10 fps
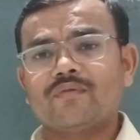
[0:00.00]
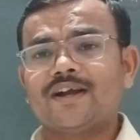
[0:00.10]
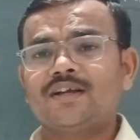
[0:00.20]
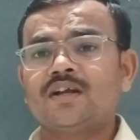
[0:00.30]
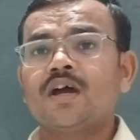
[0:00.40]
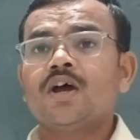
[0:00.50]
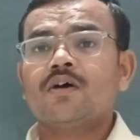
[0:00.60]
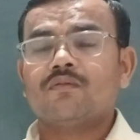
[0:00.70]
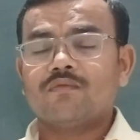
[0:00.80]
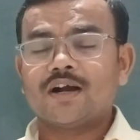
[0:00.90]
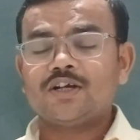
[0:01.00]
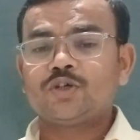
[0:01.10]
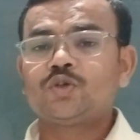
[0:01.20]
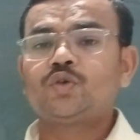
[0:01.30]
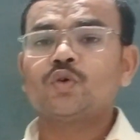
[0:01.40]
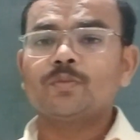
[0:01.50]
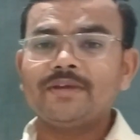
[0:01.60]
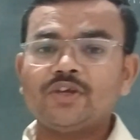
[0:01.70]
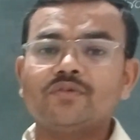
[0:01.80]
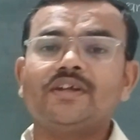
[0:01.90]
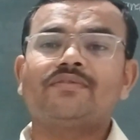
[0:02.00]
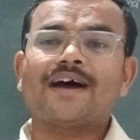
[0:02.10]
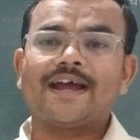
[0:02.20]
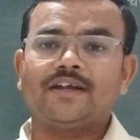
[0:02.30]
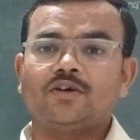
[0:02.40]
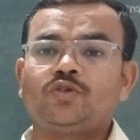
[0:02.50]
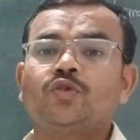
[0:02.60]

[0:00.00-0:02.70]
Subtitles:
world to be unified,